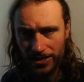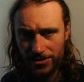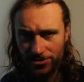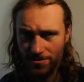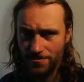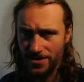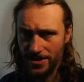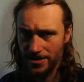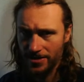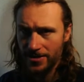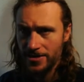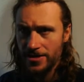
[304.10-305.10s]
and something.
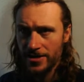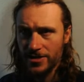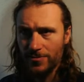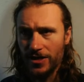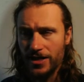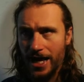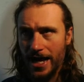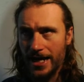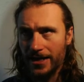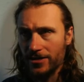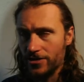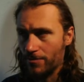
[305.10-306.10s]
It's a bit
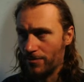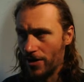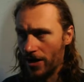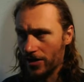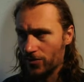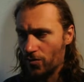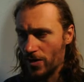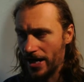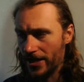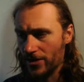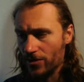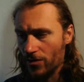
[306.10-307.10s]
like the part where
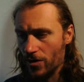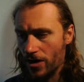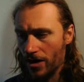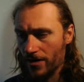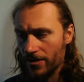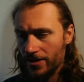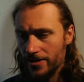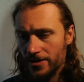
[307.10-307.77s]
you are